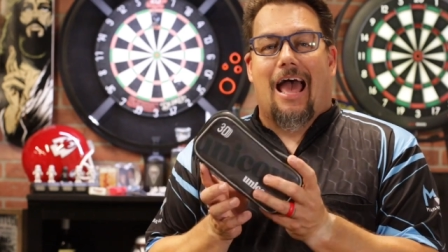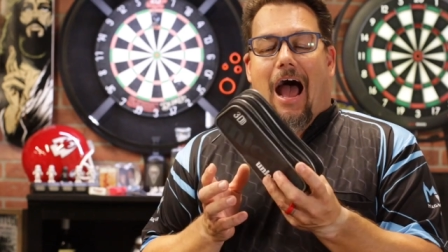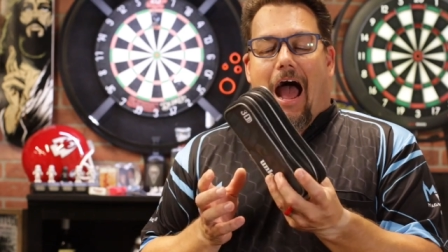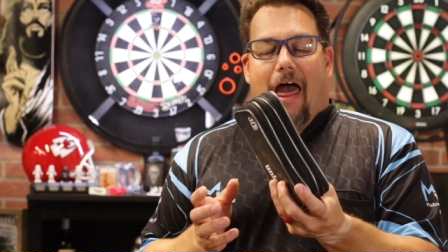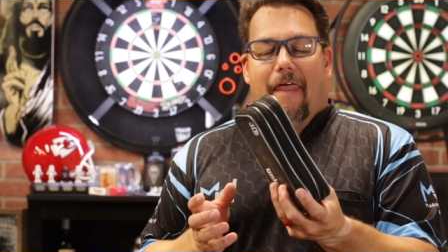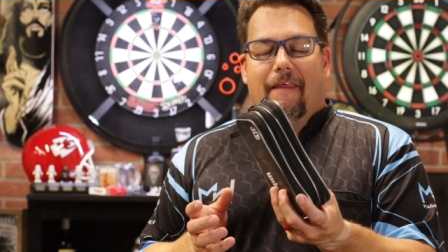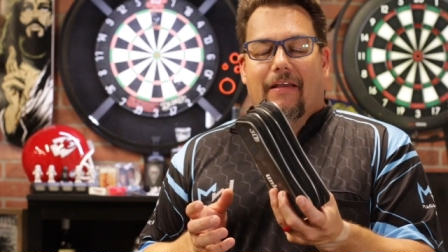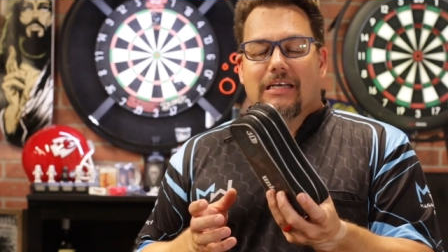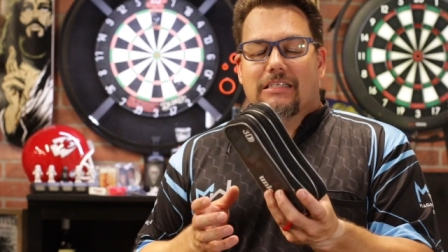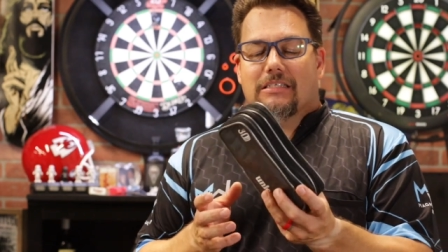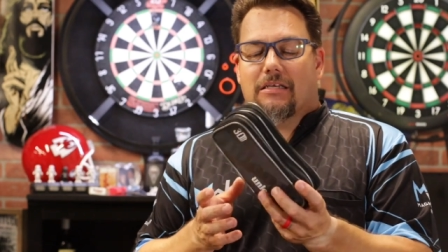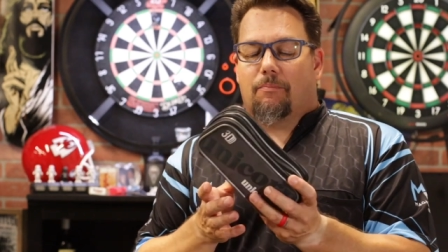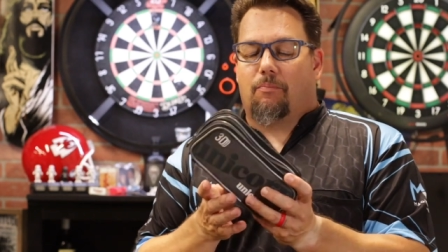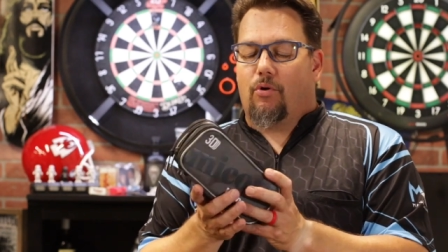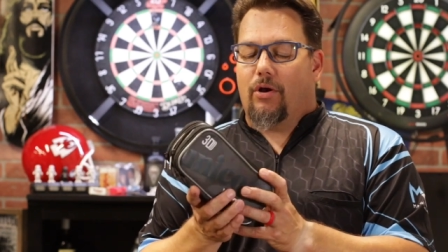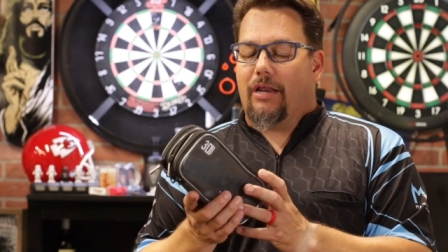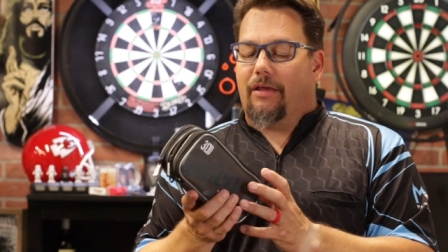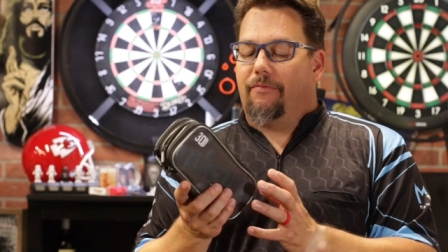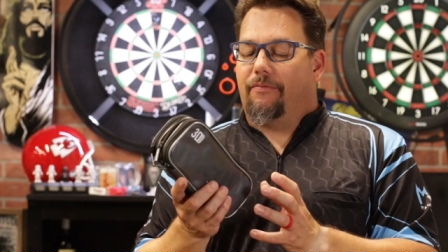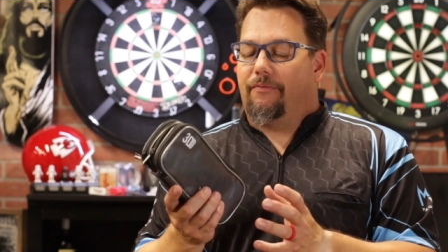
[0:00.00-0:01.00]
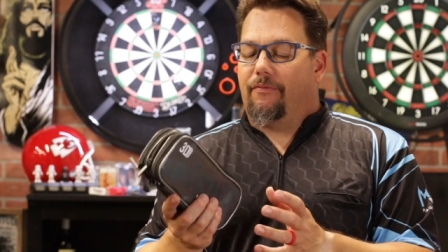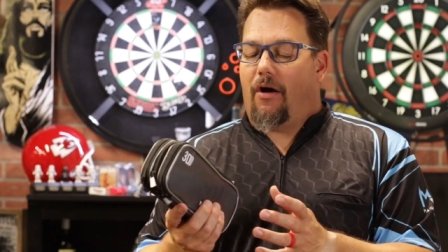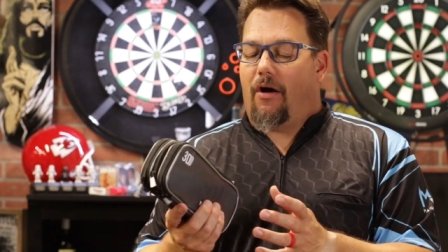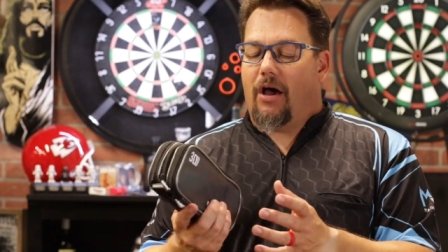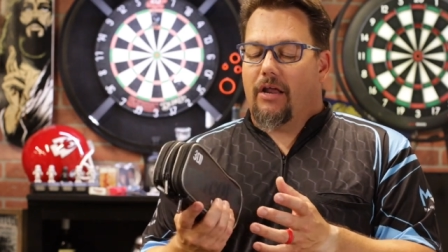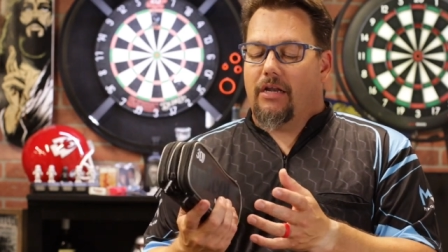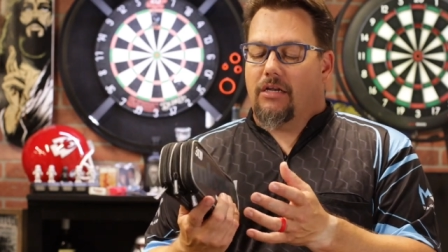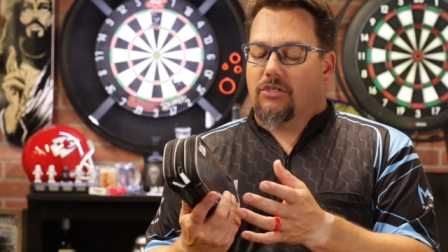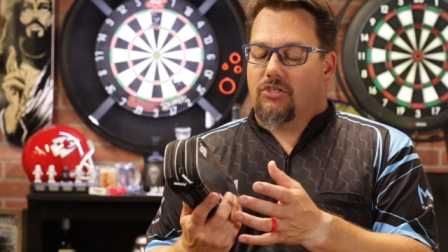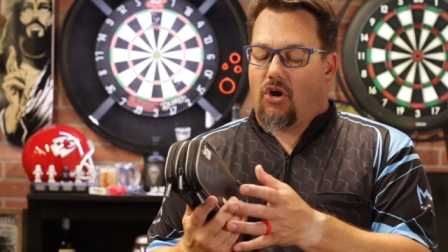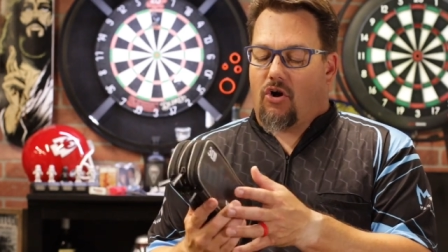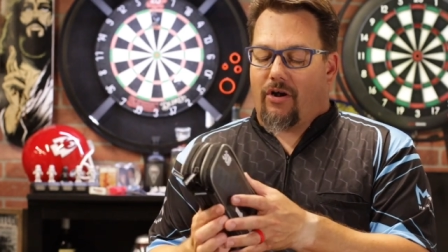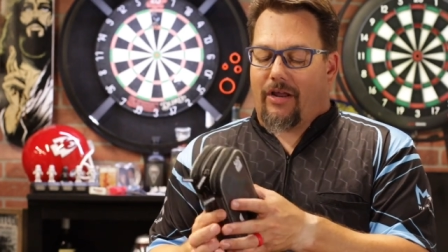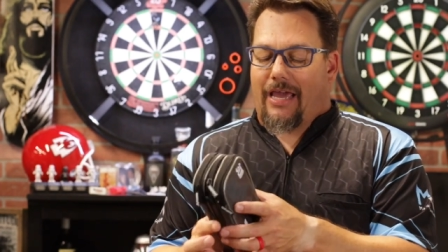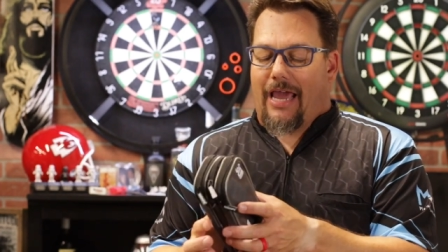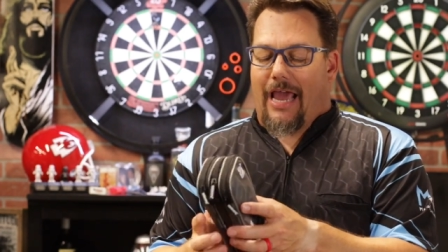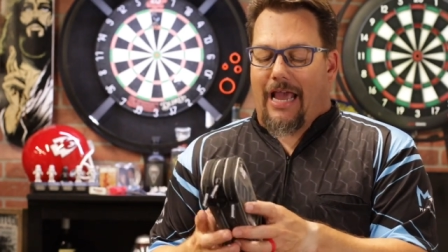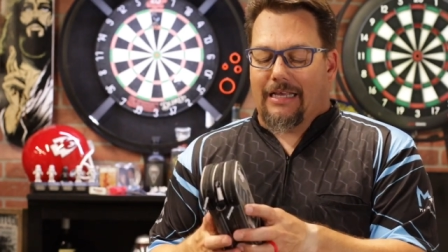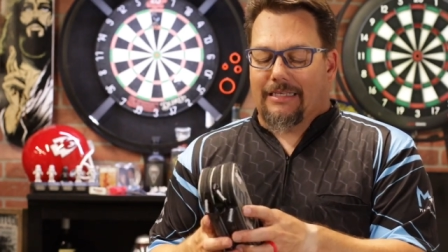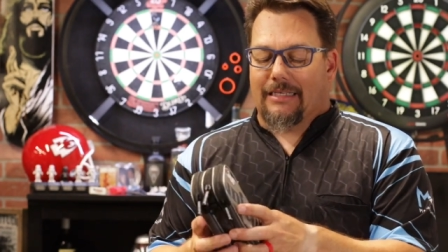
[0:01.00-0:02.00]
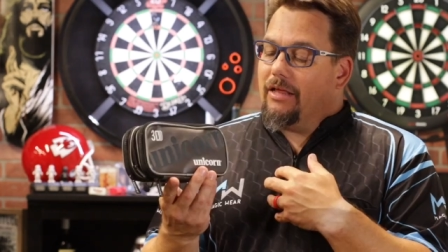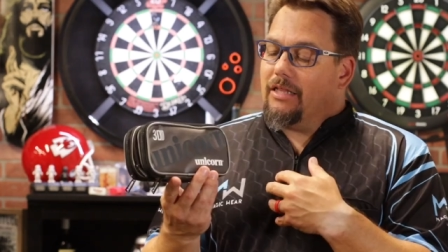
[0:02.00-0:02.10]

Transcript: I think it's a pretty fun dart case.